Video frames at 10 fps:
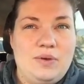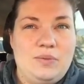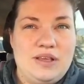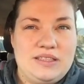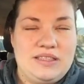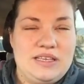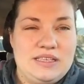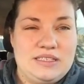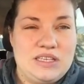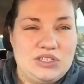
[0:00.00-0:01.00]
with
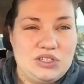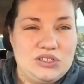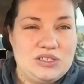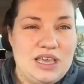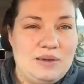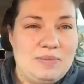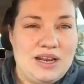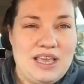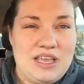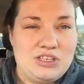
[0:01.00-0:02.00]
his seizures, like
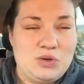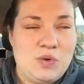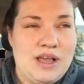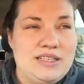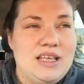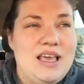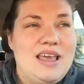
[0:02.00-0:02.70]
medication wise.